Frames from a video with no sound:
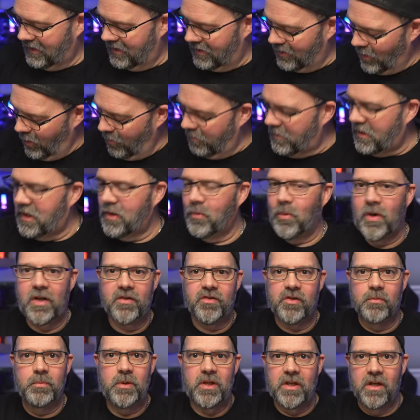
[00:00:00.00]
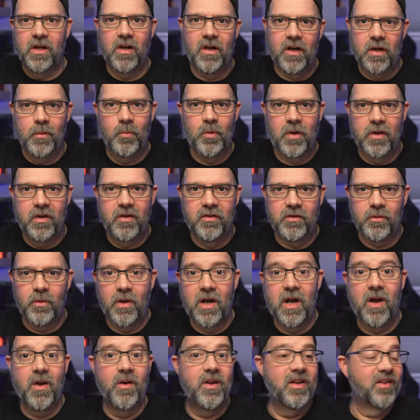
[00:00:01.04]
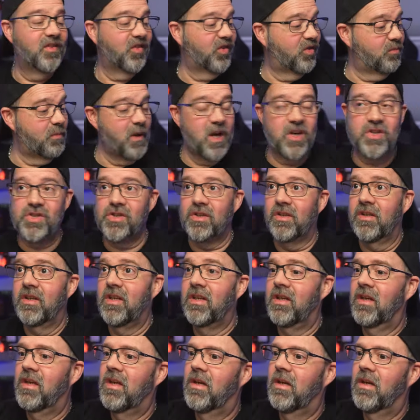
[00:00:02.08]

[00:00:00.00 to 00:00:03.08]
Nobody wants to be carrying one of these around, especially